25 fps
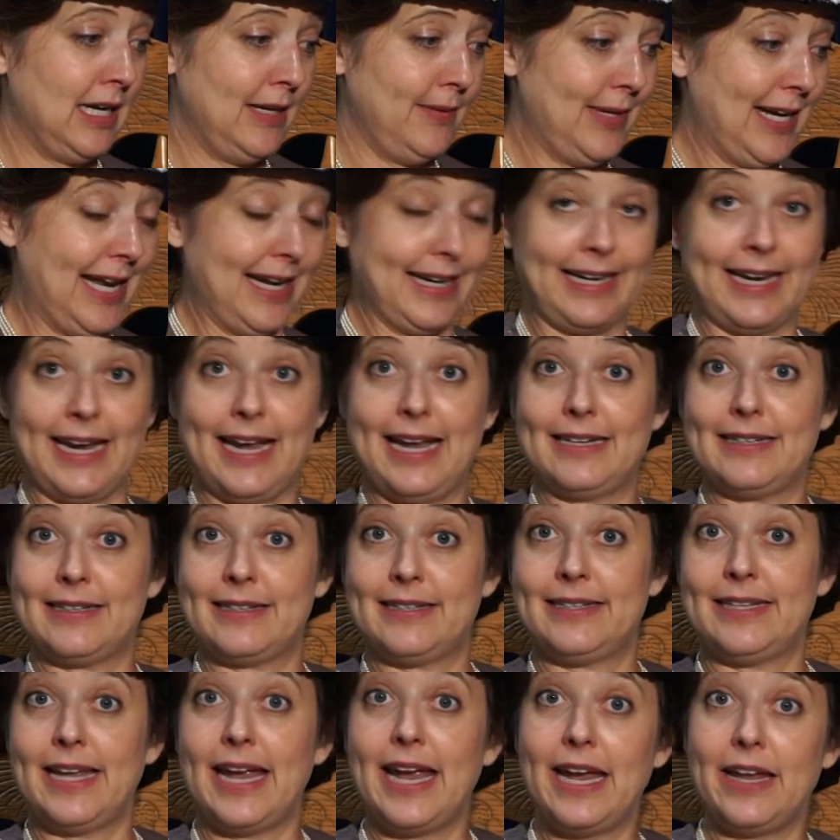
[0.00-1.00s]
Well, I can't
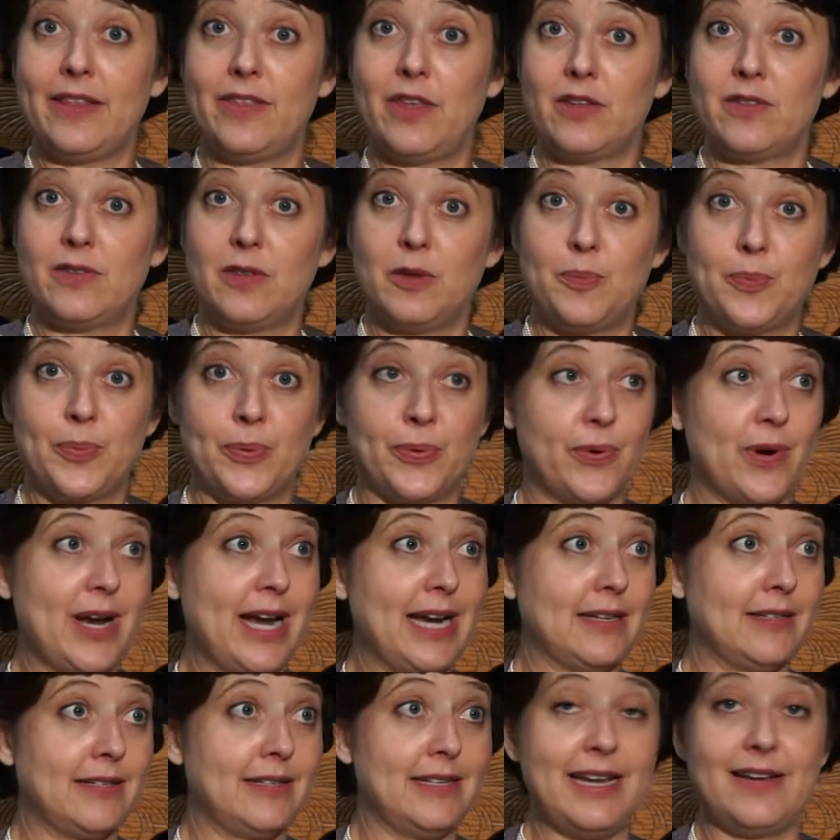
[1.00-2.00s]
say that the
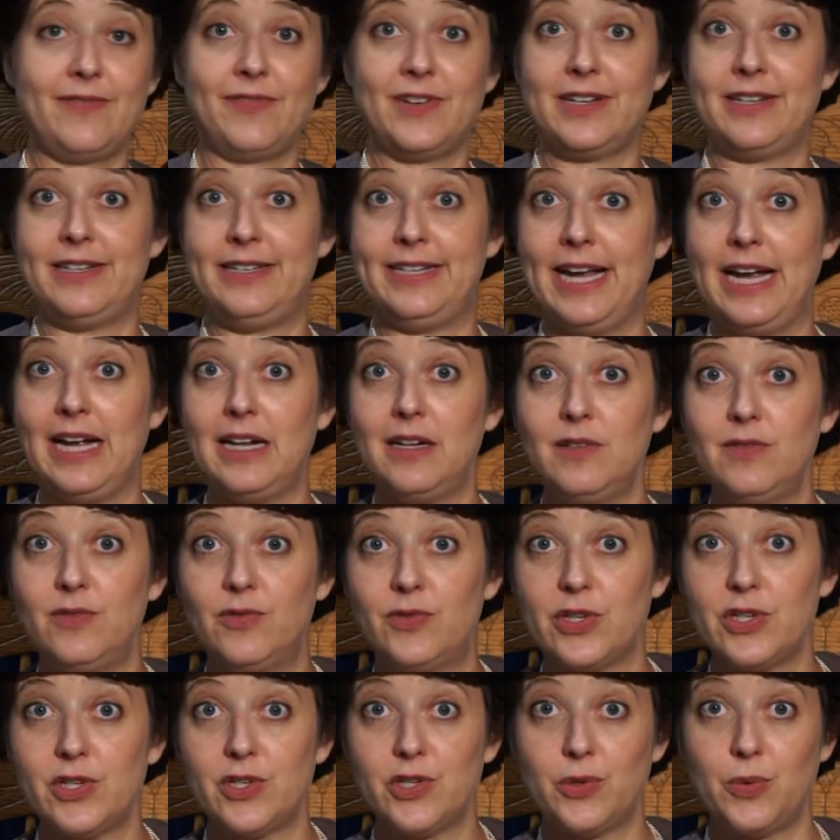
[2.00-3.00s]
press never
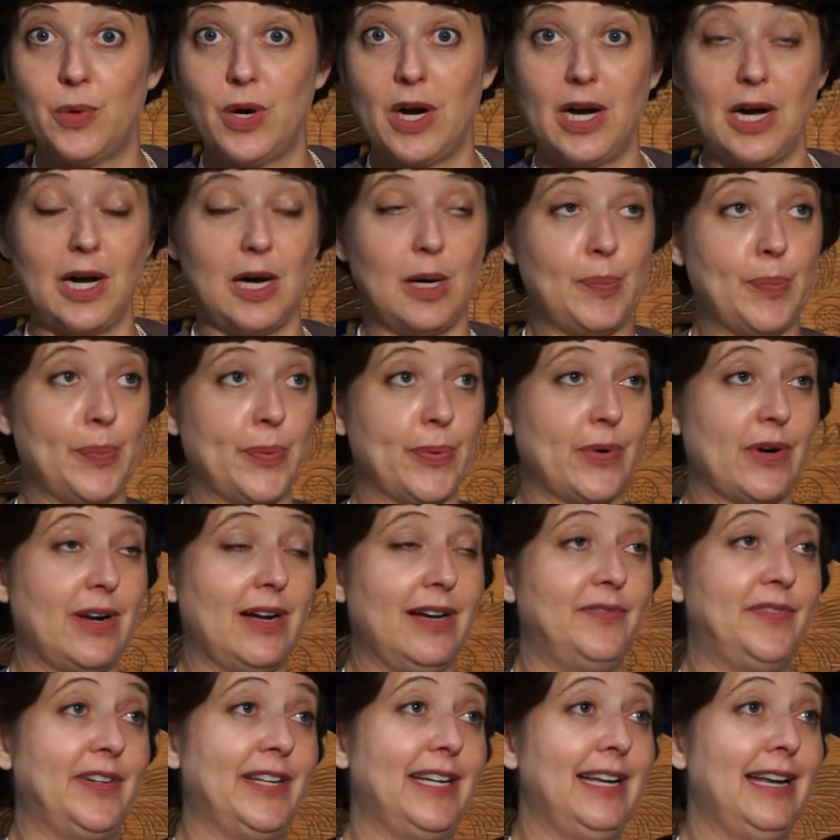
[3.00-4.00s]
delved into our
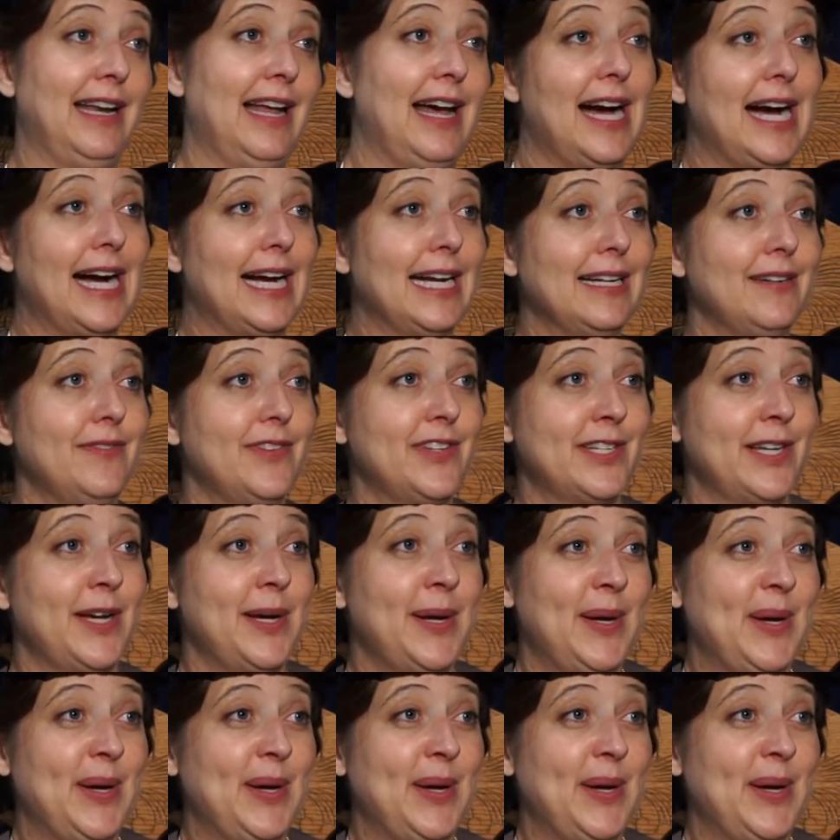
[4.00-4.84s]
private lives.